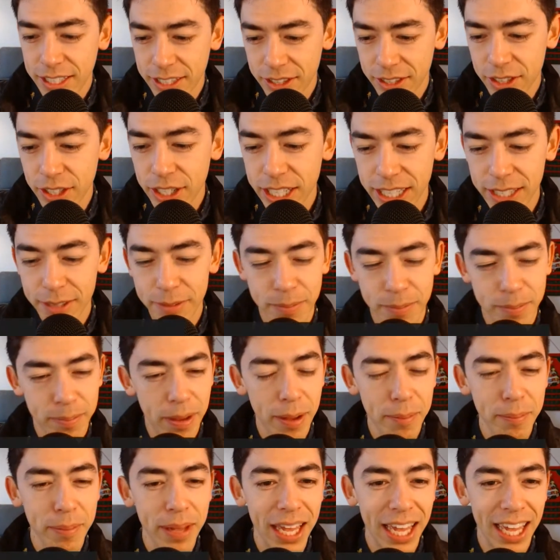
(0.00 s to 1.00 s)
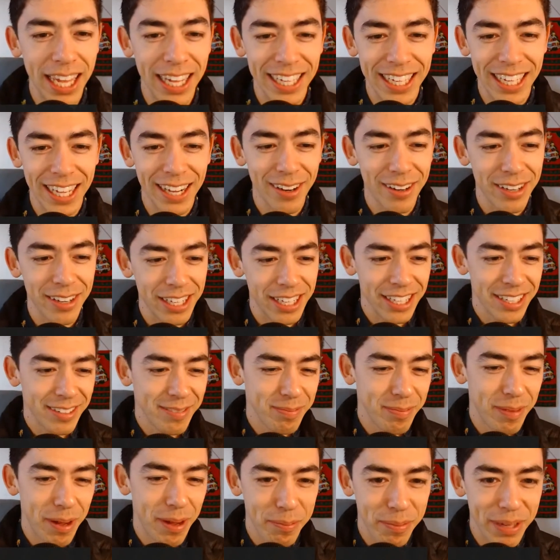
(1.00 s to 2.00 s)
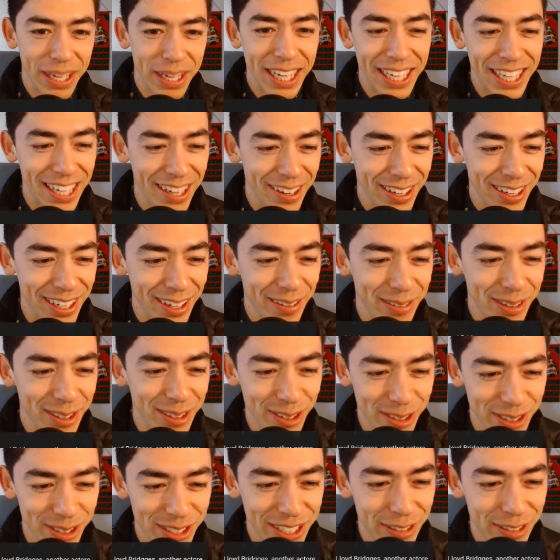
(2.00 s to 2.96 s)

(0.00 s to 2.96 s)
Look at my man Gary, my man Gary coming through.